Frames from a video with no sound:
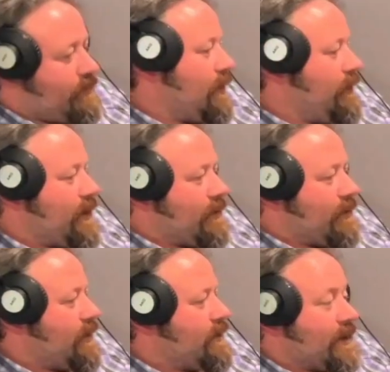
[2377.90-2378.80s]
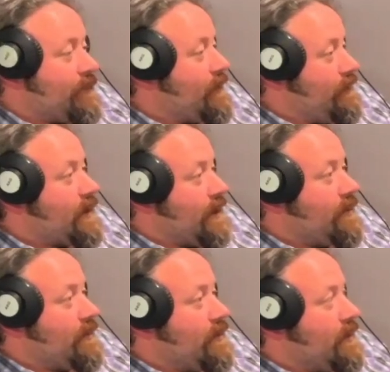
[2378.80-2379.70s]
long weekend runs every
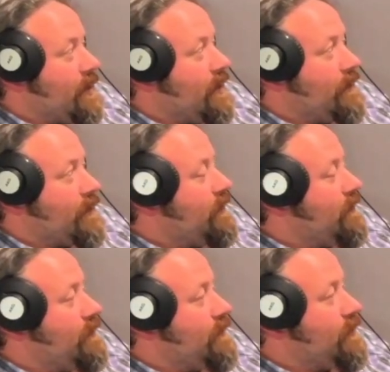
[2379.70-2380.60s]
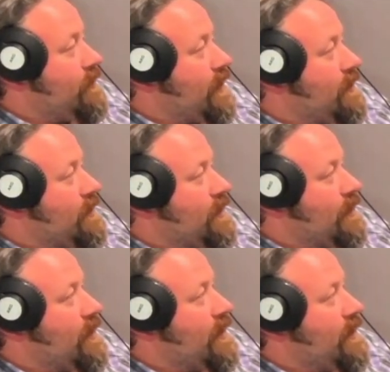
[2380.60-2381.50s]
weekend throughout the
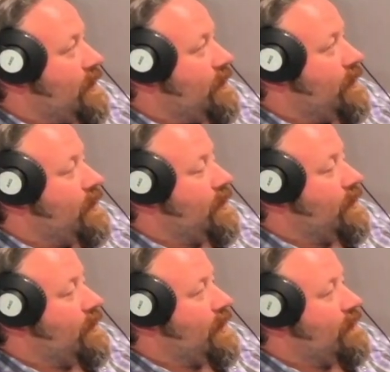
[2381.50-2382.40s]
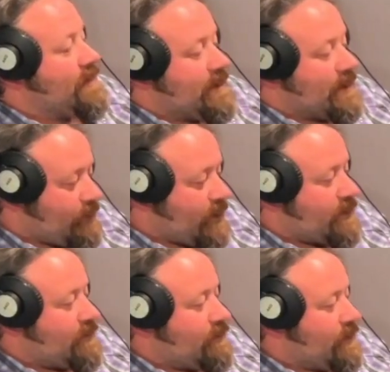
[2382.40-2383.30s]
summer. And then we go every 6
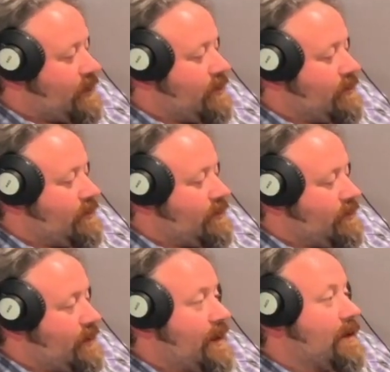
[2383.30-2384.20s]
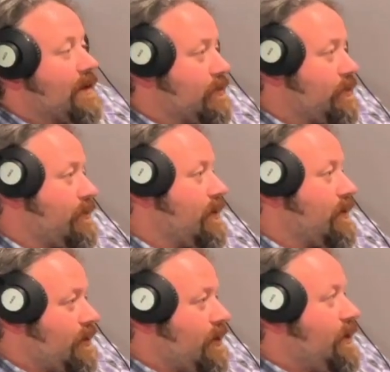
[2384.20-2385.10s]
months, we go do the national tour.
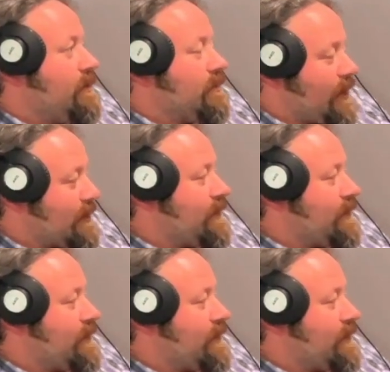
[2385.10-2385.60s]
Mm-hmm. So next